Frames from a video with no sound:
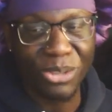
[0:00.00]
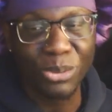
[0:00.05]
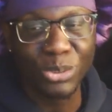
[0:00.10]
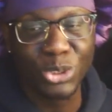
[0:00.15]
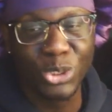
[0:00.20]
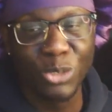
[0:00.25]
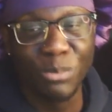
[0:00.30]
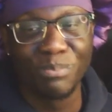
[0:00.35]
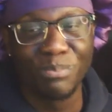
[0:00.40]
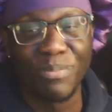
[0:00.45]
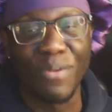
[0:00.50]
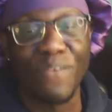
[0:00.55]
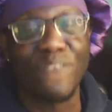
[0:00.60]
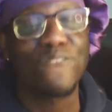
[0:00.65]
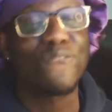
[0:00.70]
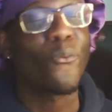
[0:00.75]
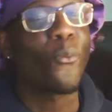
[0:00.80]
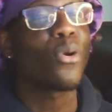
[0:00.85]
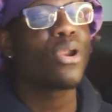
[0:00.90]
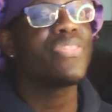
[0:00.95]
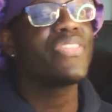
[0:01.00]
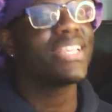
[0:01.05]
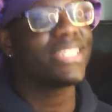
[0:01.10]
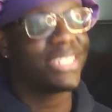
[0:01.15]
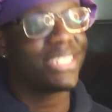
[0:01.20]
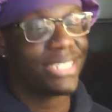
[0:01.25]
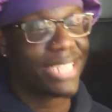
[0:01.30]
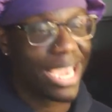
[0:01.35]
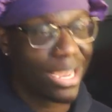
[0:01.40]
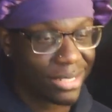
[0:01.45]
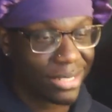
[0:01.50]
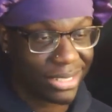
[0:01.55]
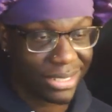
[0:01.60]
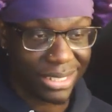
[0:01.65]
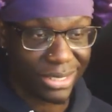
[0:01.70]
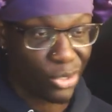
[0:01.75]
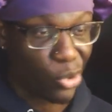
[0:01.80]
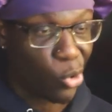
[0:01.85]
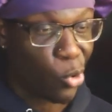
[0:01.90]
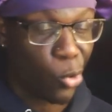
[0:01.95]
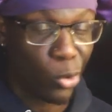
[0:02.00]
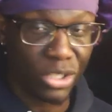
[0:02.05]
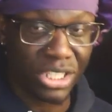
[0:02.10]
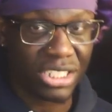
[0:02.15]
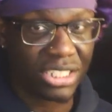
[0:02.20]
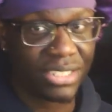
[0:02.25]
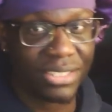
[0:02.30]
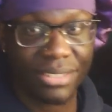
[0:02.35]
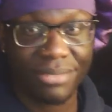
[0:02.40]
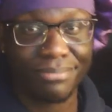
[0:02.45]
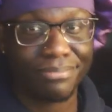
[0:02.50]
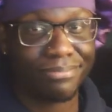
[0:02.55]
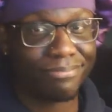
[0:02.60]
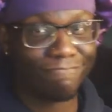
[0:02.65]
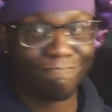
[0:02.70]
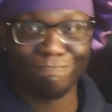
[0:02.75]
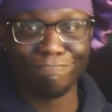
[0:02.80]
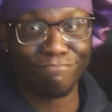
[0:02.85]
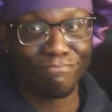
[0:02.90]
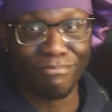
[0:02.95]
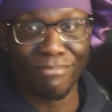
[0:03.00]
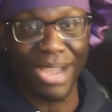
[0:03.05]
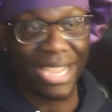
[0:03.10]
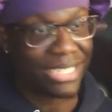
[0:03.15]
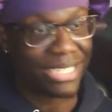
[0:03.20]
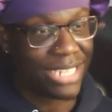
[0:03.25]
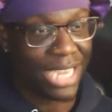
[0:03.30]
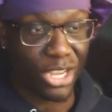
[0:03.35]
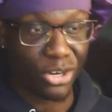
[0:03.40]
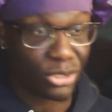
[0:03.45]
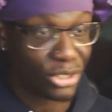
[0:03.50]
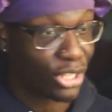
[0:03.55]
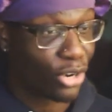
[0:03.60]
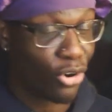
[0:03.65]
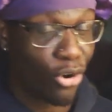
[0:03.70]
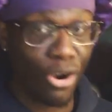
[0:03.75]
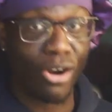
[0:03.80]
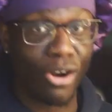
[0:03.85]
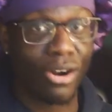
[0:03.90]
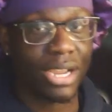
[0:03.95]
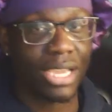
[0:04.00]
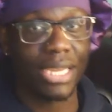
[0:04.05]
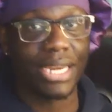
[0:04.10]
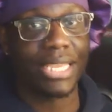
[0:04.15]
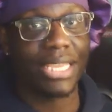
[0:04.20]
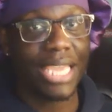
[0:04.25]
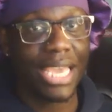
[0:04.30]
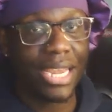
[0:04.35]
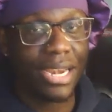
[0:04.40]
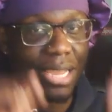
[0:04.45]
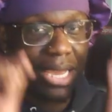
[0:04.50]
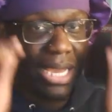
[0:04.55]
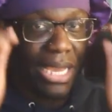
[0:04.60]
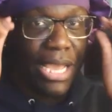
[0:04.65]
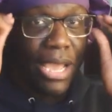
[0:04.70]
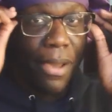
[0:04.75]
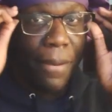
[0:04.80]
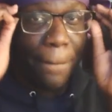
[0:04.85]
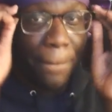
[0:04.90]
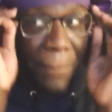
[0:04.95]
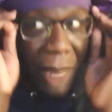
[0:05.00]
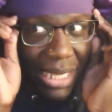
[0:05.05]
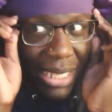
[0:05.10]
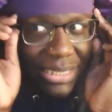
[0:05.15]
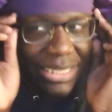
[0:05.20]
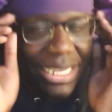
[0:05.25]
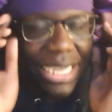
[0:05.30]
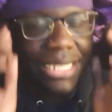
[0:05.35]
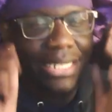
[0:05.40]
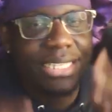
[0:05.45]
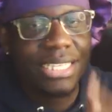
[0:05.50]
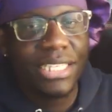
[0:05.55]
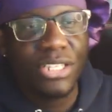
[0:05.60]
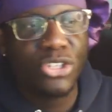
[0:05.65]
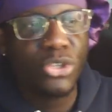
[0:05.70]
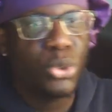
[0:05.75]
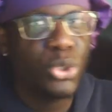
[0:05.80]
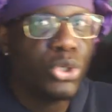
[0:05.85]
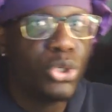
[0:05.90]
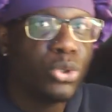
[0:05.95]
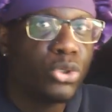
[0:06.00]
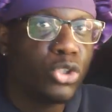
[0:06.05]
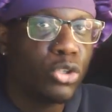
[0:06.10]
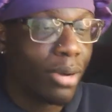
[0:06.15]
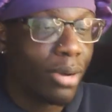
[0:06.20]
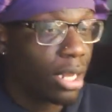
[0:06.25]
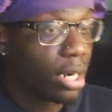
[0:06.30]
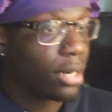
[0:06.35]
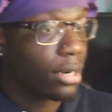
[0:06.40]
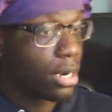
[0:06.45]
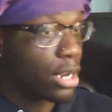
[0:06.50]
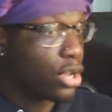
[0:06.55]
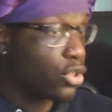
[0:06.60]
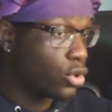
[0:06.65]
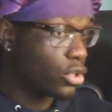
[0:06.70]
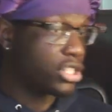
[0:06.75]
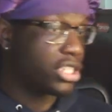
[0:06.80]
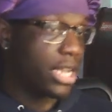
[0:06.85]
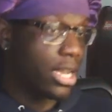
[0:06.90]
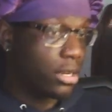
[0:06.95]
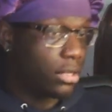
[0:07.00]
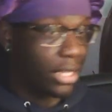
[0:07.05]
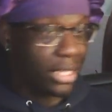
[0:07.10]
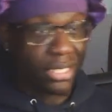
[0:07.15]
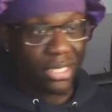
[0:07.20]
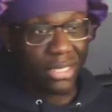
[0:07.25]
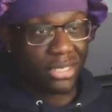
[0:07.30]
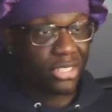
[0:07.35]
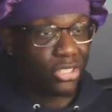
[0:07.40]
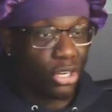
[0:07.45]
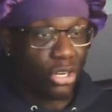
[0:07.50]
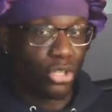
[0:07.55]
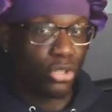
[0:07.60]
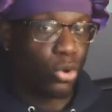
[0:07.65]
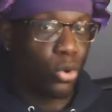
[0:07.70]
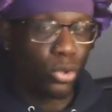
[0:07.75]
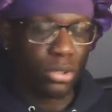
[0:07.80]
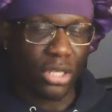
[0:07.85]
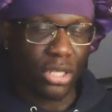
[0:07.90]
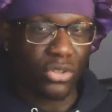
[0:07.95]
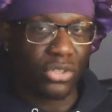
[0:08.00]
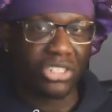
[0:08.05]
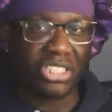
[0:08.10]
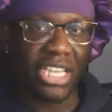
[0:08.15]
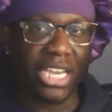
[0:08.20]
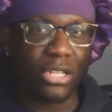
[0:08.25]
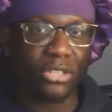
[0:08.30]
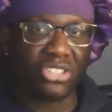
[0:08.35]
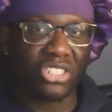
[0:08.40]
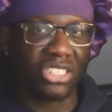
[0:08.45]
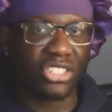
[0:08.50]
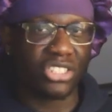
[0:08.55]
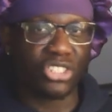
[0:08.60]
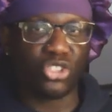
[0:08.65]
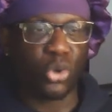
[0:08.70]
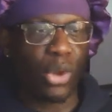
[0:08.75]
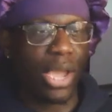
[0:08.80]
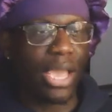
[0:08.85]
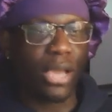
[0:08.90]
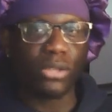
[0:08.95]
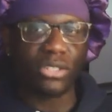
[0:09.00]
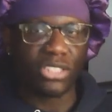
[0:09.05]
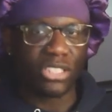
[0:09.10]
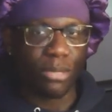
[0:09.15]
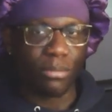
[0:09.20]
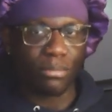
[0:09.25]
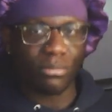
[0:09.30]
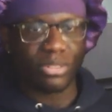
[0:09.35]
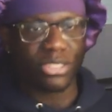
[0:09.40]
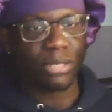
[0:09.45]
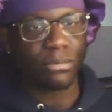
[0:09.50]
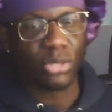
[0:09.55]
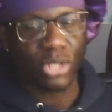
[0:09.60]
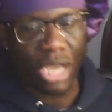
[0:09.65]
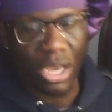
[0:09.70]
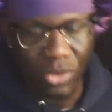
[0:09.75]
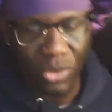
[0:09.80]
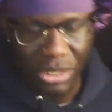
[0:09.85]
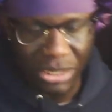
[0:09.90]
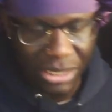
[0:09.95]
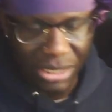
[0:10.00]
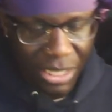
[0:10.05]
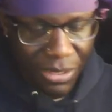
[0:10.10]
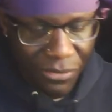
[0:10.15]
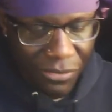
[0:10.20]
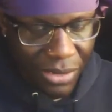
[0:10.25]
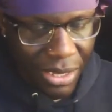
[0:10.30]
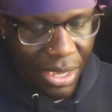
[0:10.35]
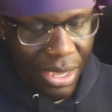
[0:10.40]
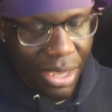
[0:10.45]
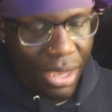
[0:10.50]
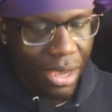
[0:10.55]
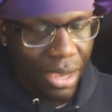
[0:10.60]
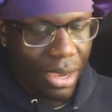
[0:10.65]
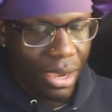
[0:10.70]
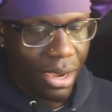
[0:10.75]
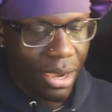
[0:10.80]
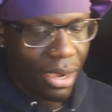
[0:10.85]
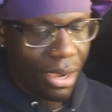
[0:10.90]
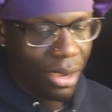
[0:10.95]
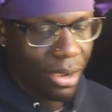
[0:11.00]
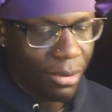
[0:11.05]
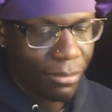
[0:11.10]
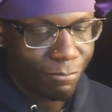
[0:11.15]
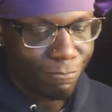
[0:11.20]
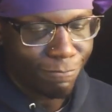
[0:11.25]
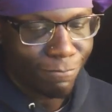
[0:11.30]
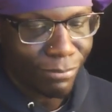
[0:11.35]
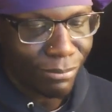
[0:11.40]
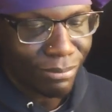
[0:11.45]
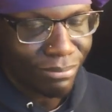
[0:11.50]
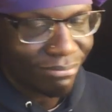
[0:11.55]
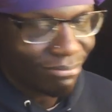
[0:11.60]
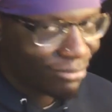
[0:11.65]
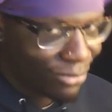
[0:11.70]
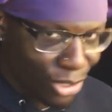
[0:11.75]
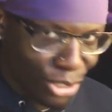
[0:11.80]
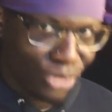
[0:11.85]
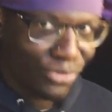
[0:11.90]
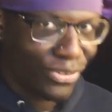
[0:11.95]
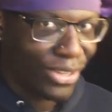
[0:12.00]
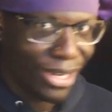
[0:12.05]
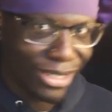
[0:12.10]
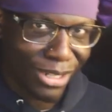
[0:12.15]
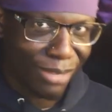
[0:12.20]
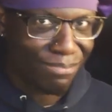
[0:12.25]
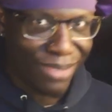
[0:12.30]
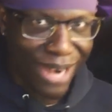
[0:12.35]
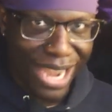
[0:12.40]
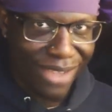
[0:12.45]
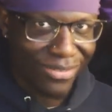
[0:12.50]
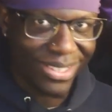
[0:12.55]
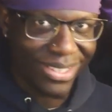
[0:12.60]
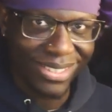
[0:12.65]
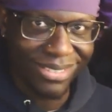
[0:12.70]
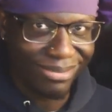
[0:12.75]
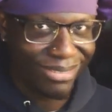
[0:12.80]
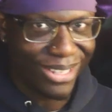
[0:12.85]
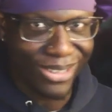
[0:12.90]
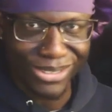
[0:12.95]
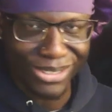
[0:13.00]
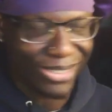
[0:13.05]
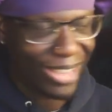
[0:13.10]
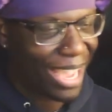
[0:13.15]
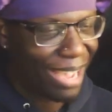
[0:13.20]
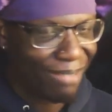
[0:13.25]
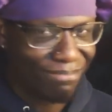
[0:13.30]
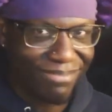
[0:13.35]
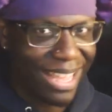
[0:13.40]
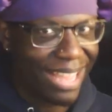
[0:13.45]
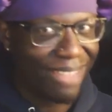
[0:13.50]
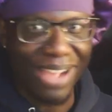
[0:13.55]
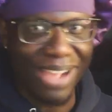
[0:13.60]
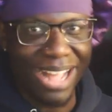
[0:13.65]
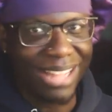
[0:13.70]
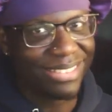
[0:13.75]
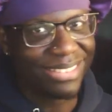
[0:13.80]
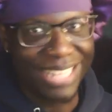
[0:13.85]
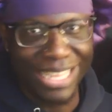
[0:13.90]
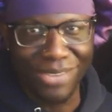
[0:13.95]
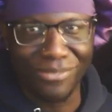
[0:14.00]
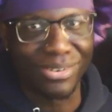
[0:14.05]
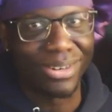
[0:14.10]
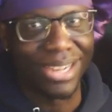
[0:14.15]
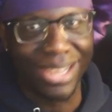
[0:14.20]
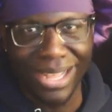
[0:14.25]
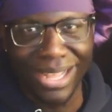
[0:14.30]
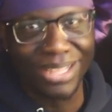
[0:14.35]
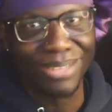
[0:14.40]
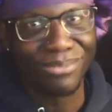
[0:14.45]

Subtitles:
YouTube before this channel. This is like the oldest my channels are gonna get. But I did do YouTube on another channel. I did start a whole other channel just to try out some other stuff. Those videos are privated, yo, so I'll never